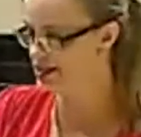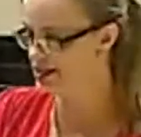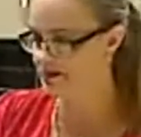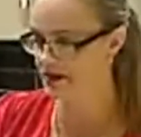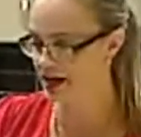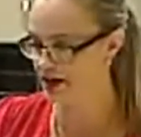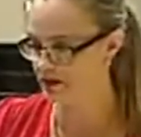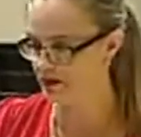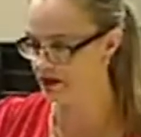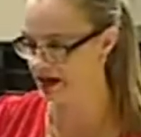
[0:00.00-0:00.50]

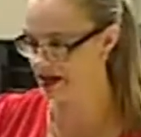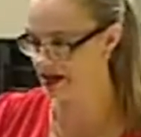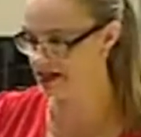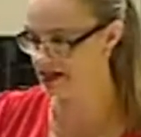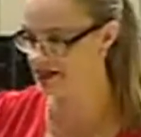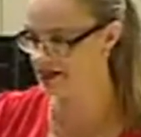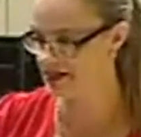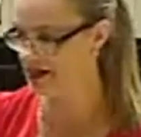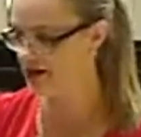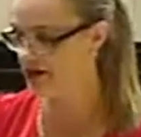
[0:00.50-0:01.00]
tomato
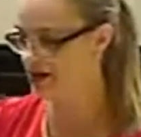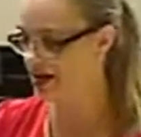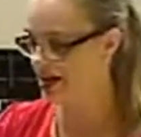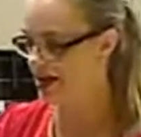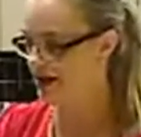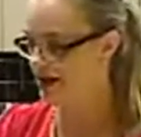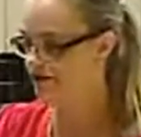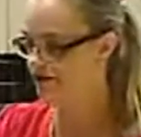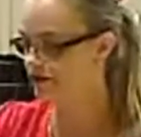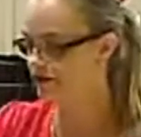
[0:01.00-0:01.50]
paste that you
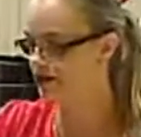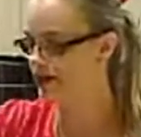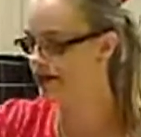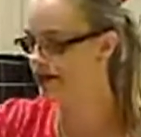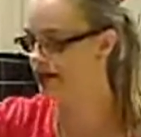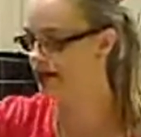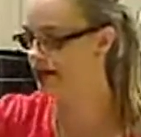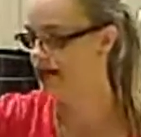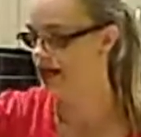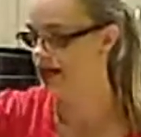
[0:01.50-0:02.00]
have,
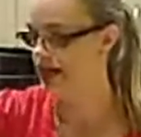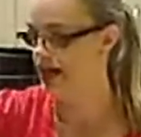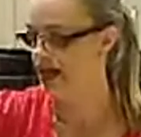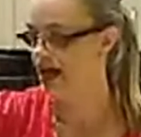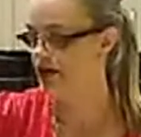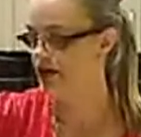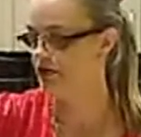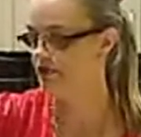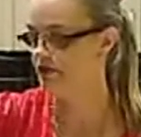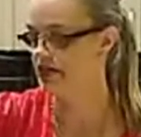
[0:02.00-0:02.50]

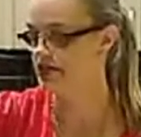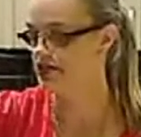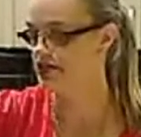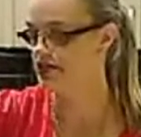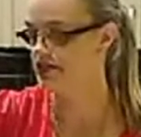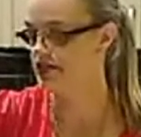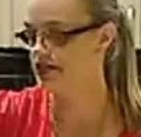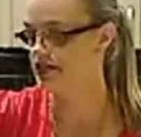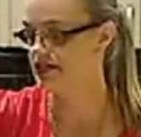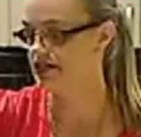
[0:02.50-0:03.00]
and we
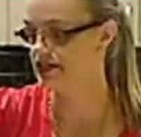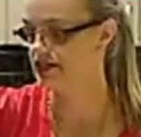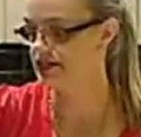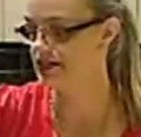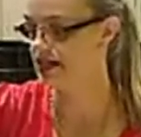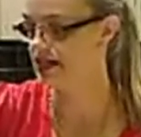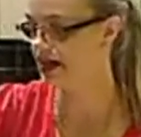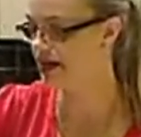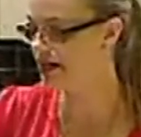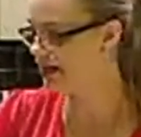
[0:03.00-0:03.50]
measure this
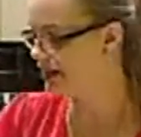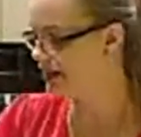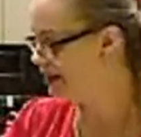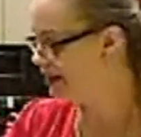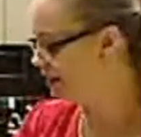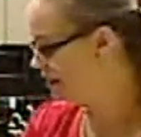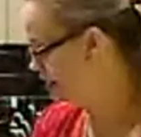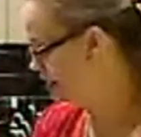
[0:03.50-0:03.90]
exactly.